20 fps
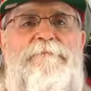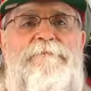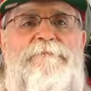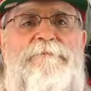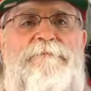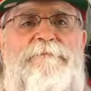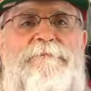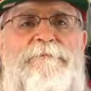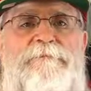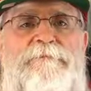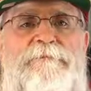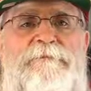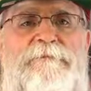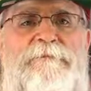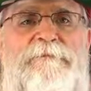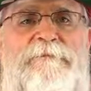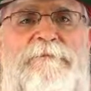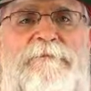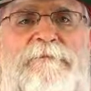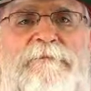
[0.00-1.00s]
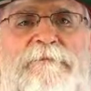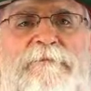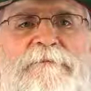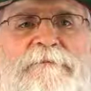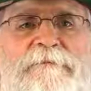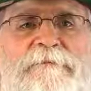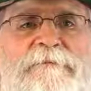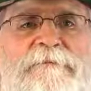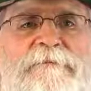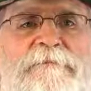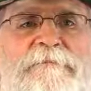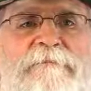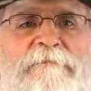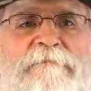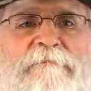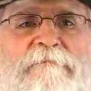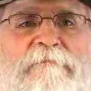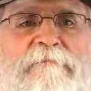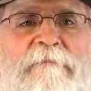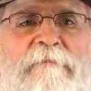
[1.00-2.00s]

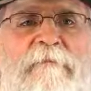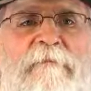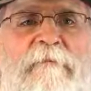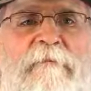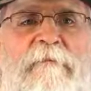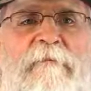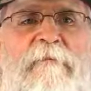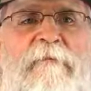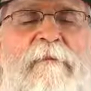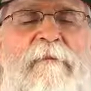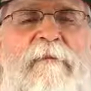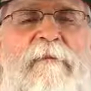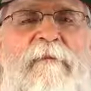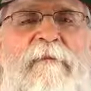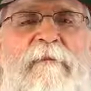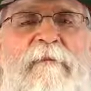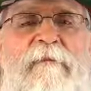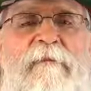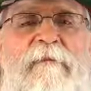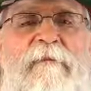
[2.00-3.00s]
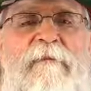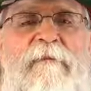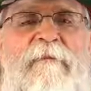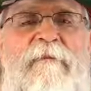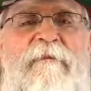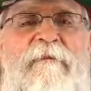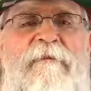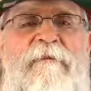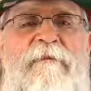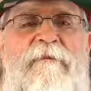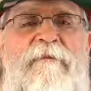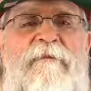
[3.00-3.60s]
(silence)